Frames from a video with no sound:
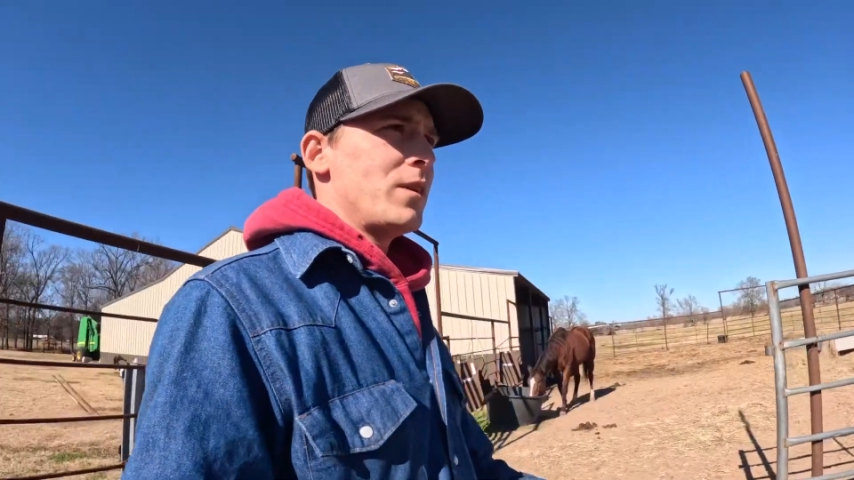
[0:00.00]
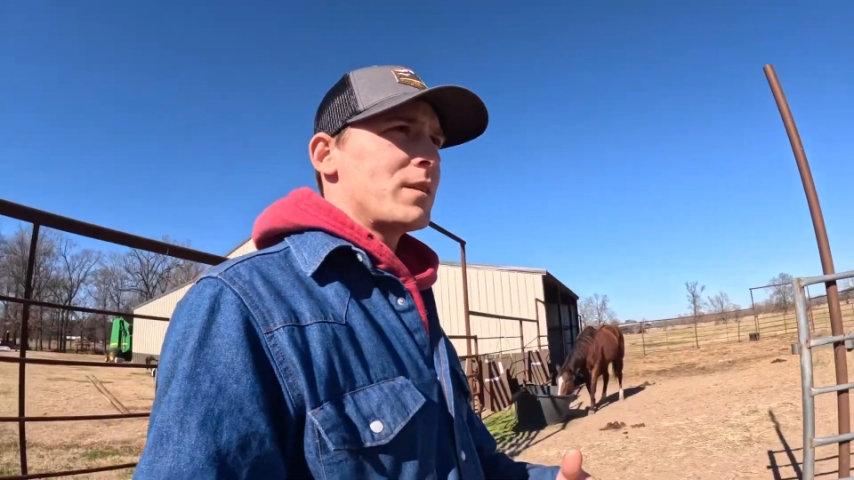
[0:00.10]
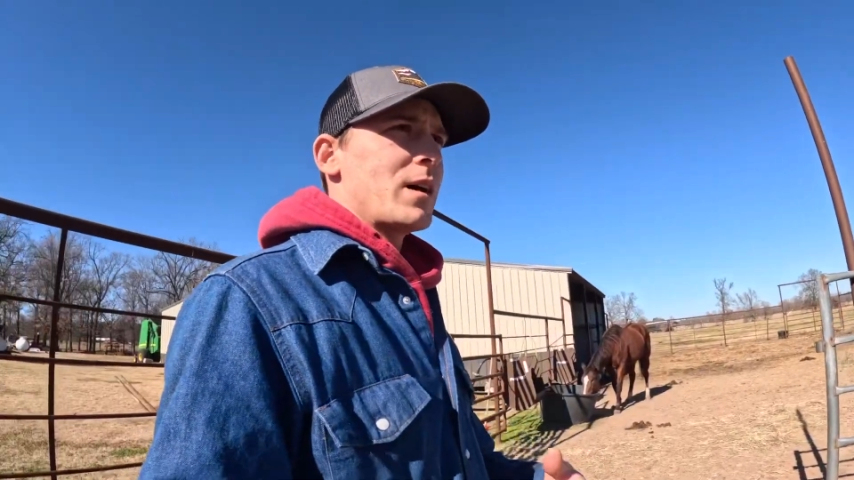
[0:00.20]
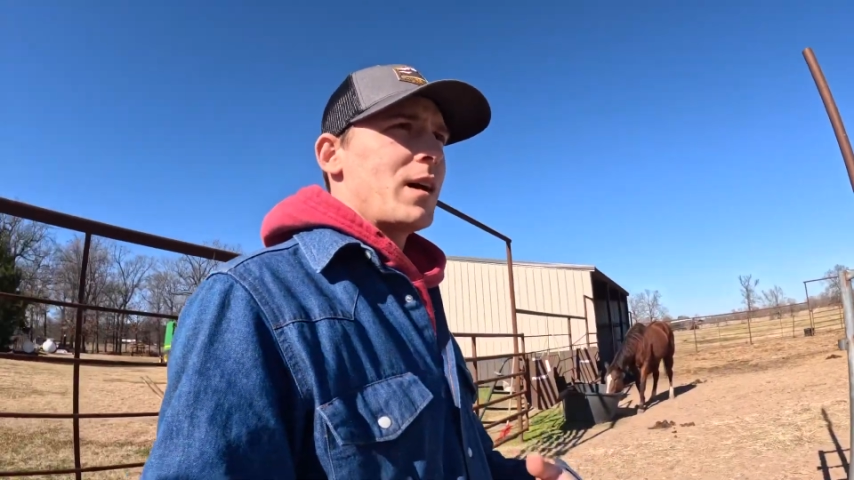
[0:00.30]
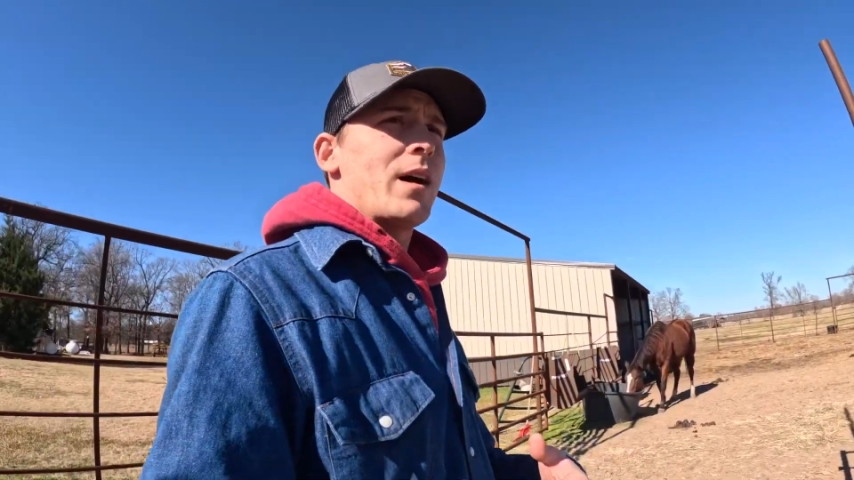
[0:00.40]
That's
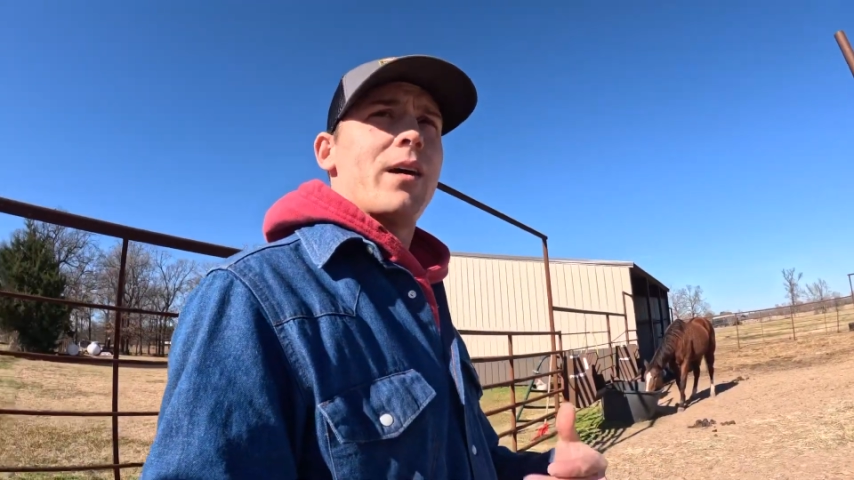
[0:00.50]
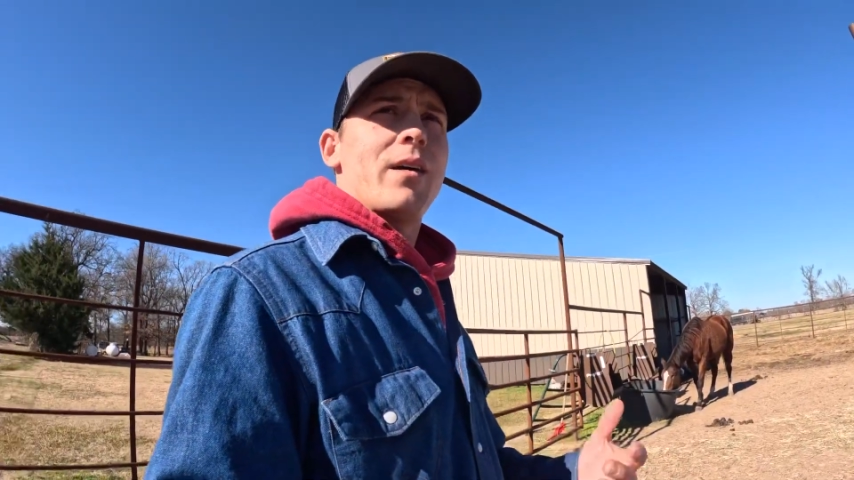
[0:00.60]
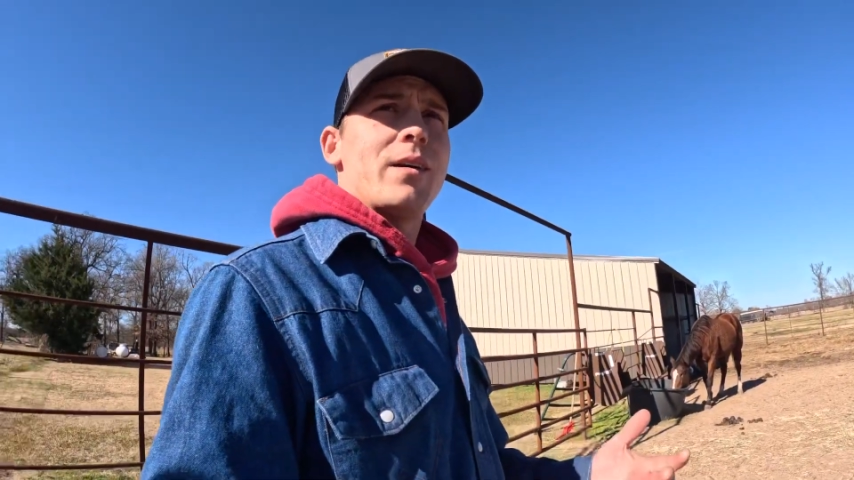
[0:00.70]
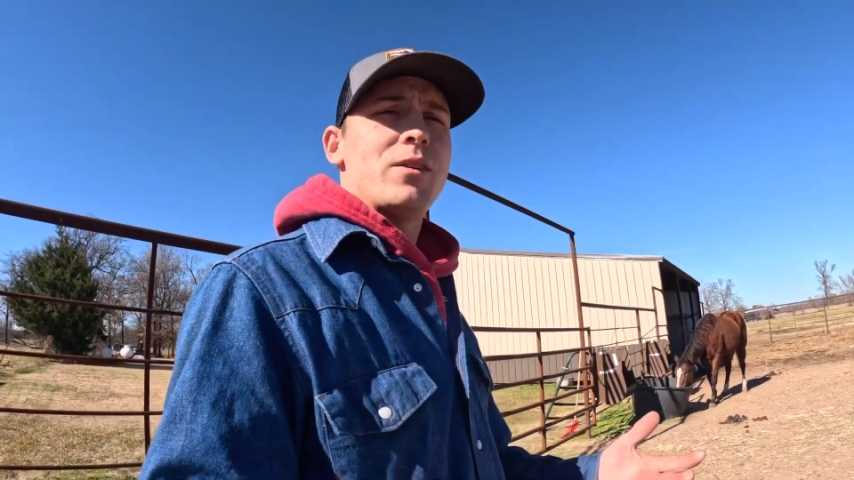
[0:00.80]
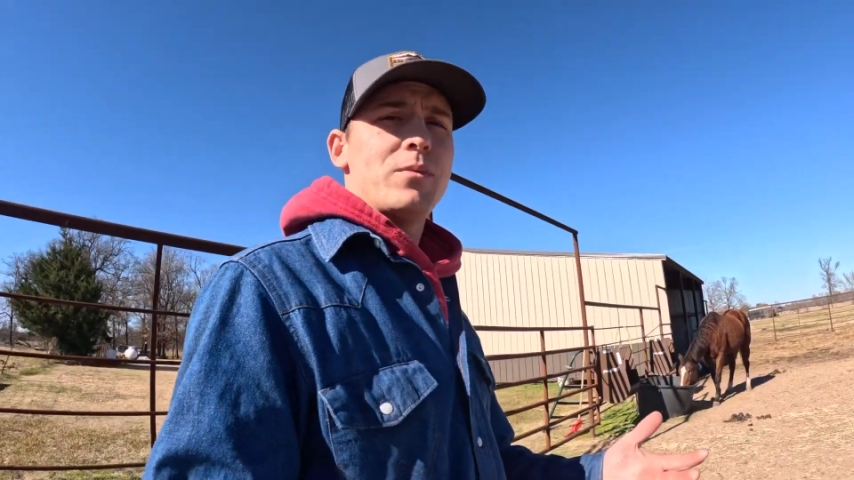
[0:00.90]
kind of how
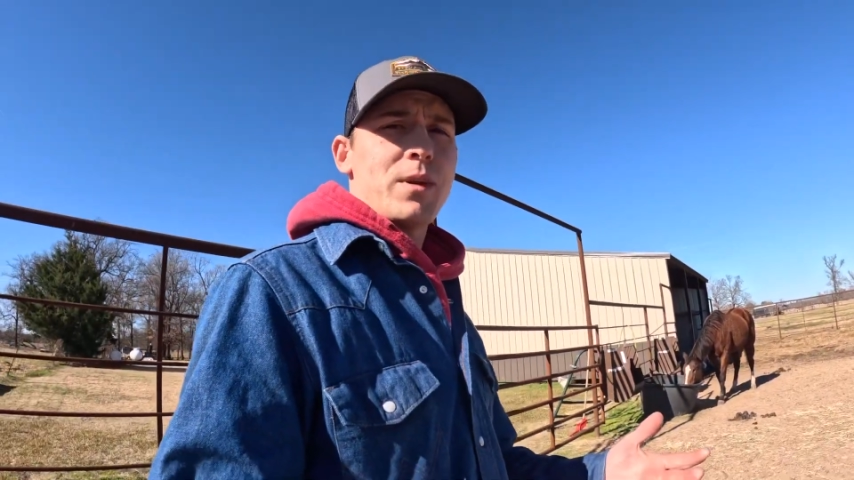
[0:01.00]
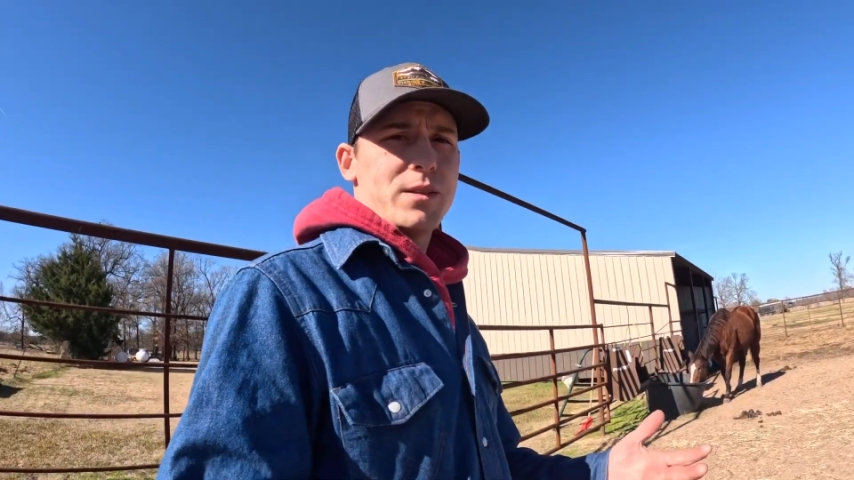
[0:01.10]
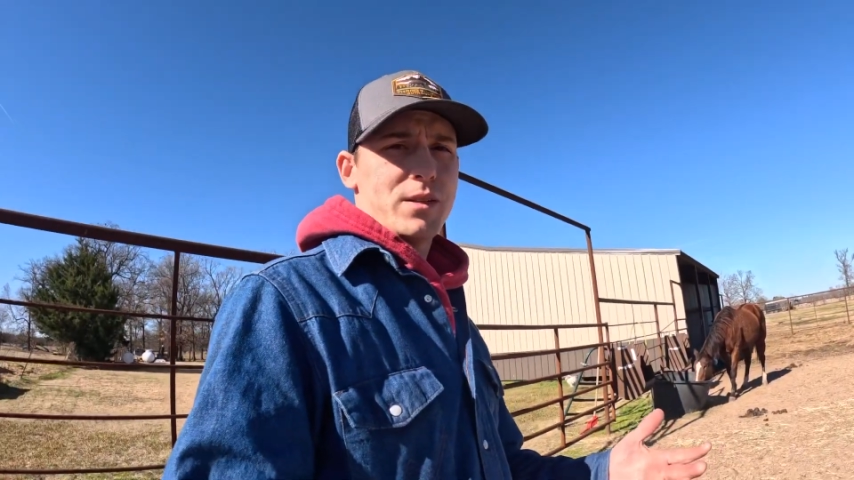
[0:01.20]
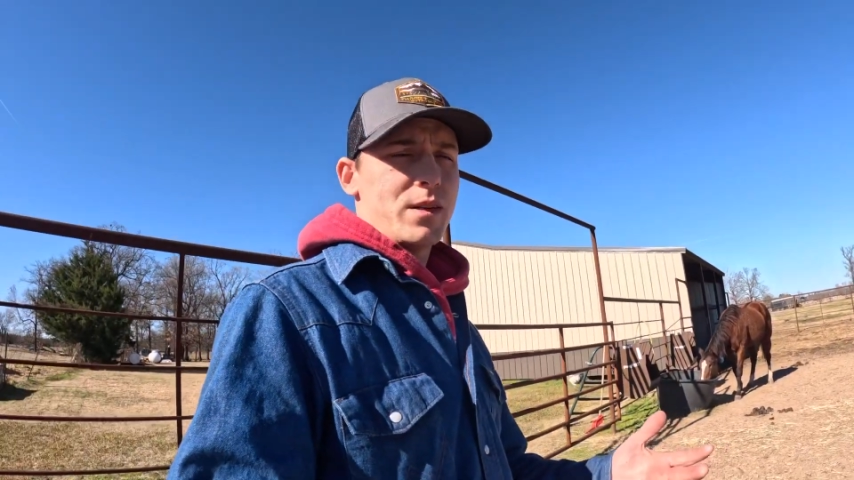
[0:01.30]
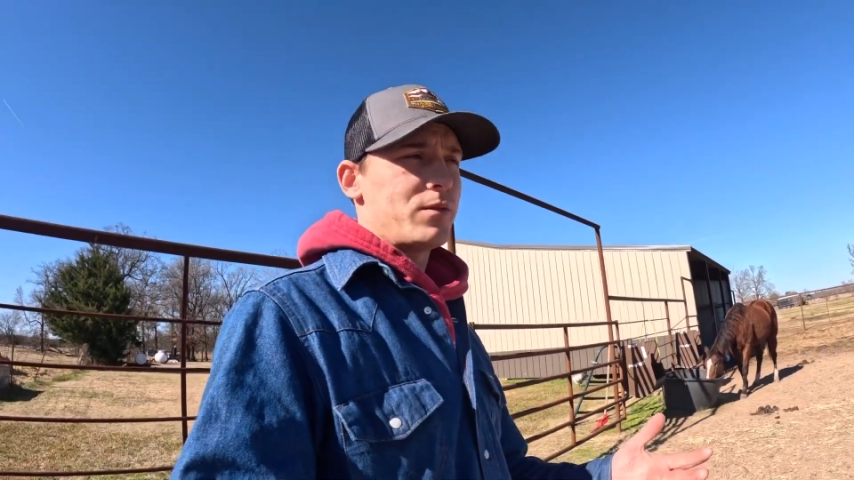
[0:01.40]
I do my
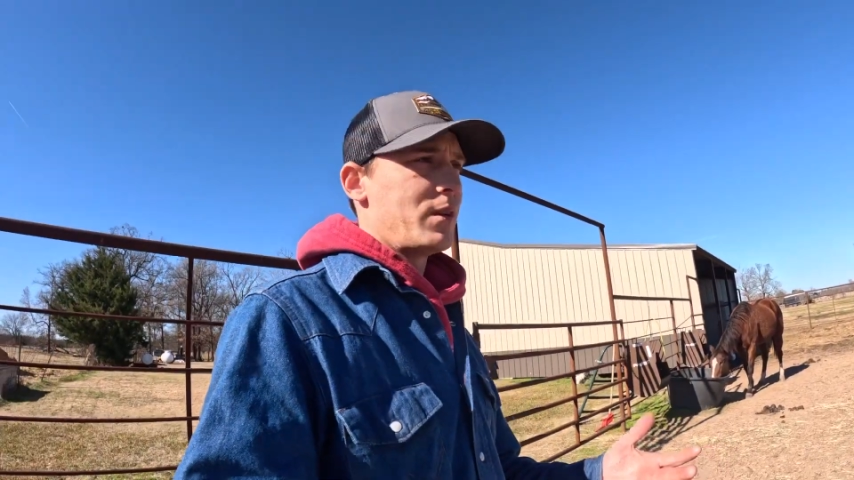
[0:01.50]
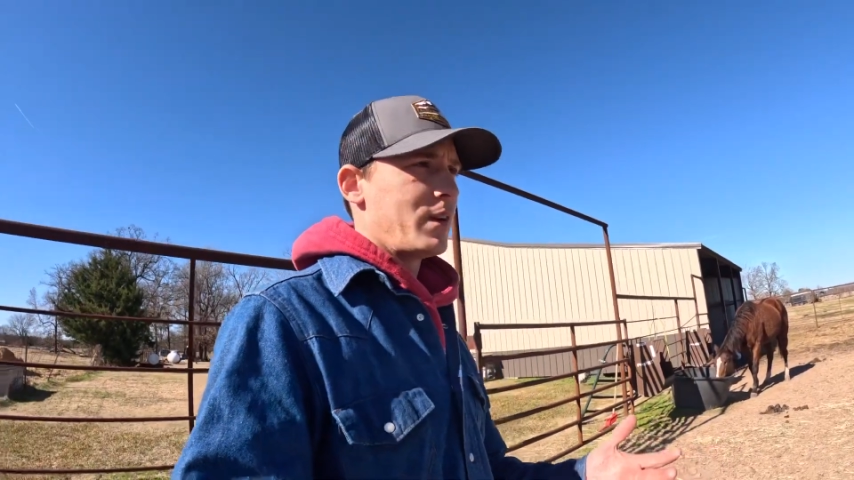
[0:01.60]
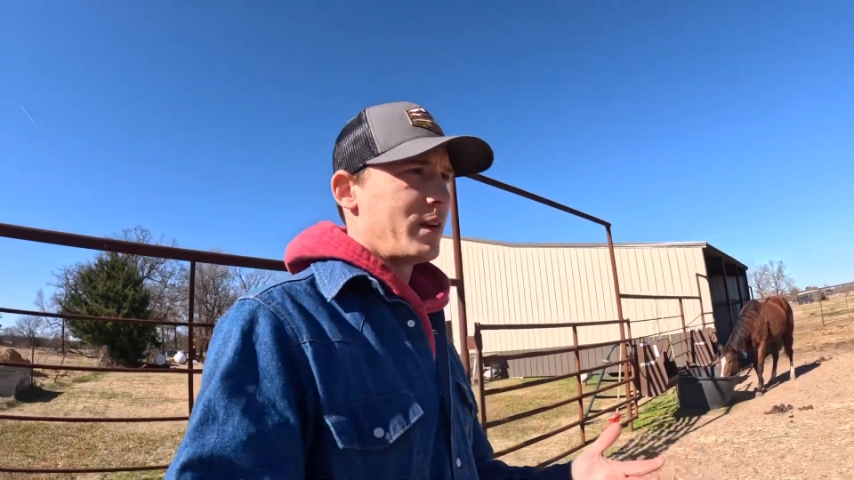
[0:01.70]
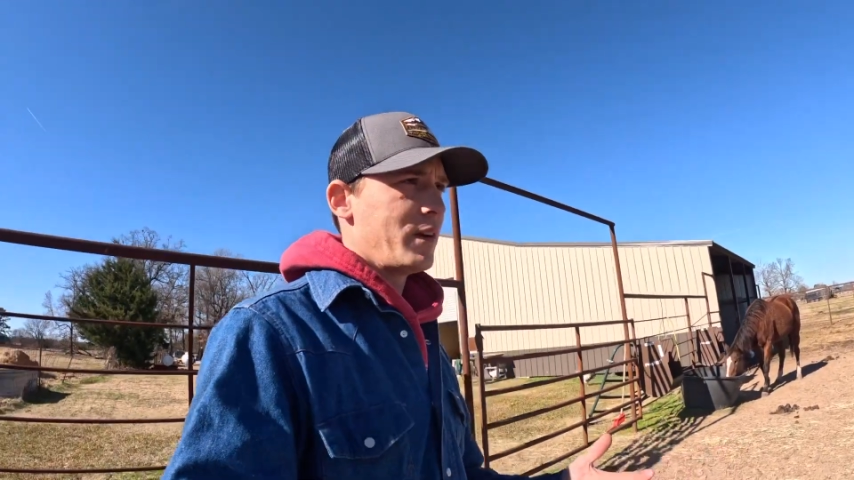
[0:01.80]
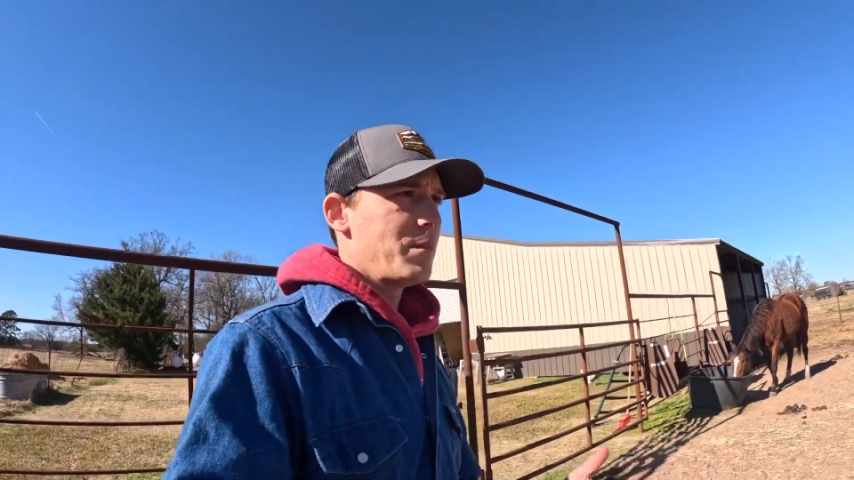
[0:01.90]
stuff around here.